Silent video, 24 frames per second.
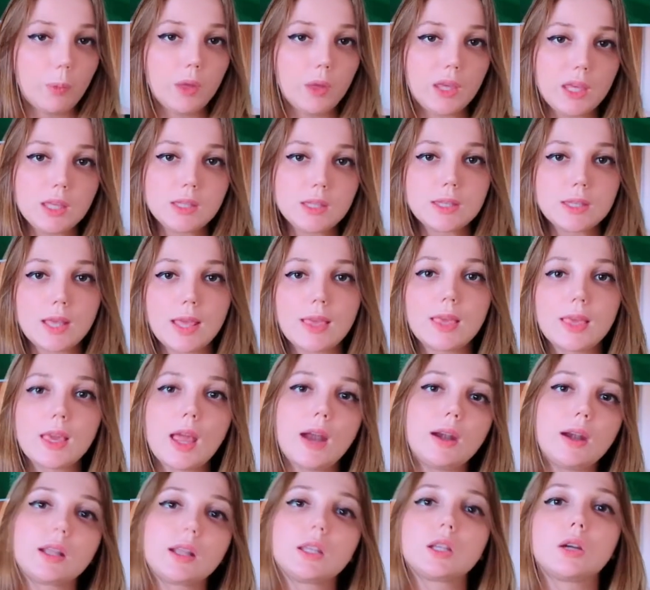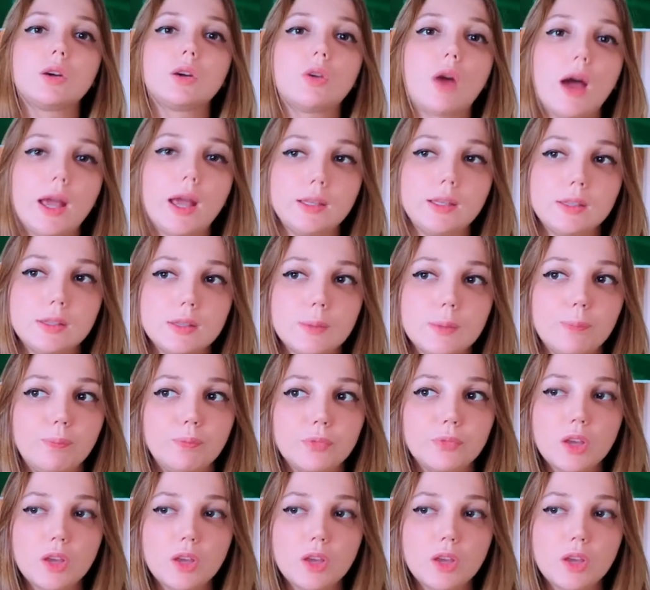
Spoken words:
We can say characterize.